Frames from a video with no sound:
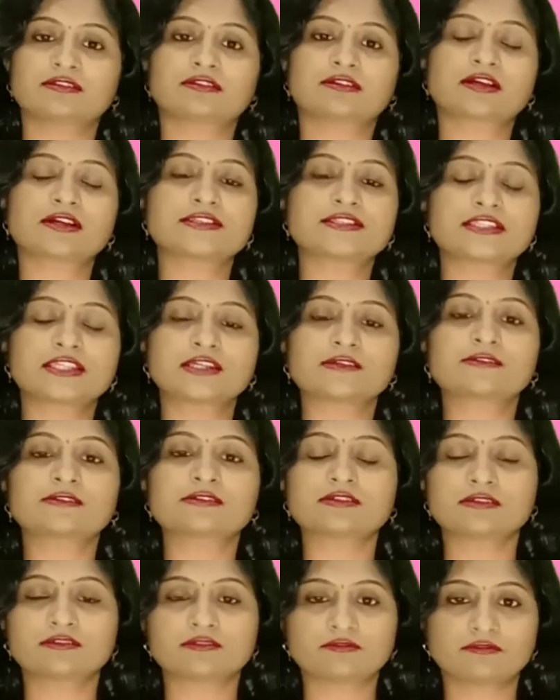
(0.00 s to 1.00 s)
concept
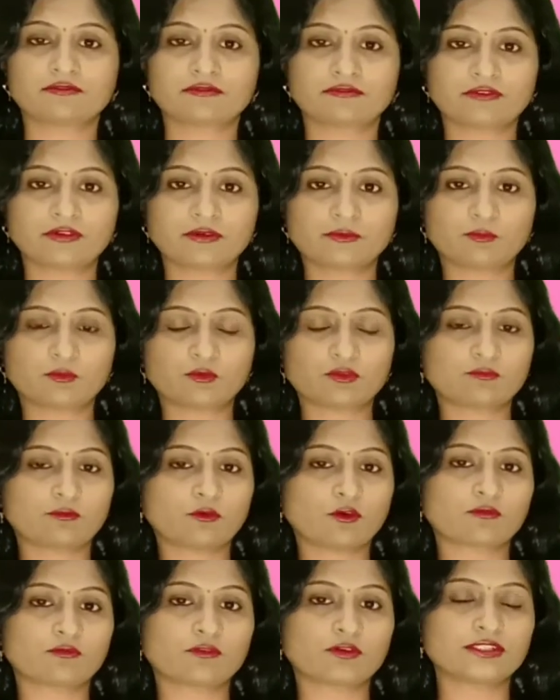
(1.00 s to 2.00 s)
we put
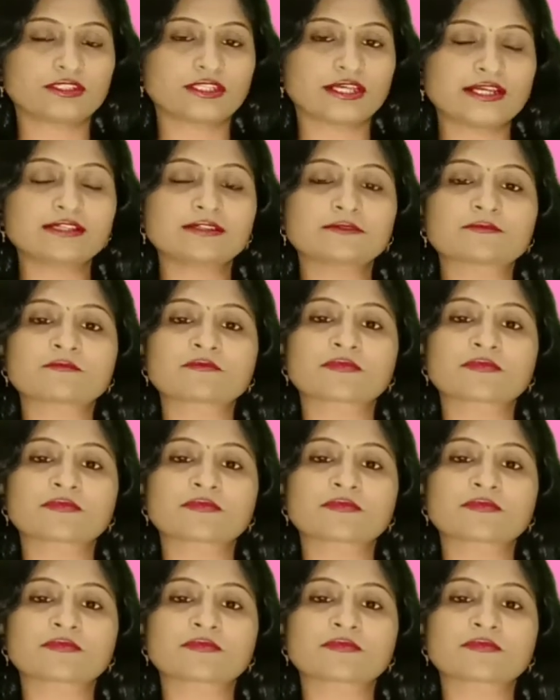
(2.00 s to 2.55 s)
forward that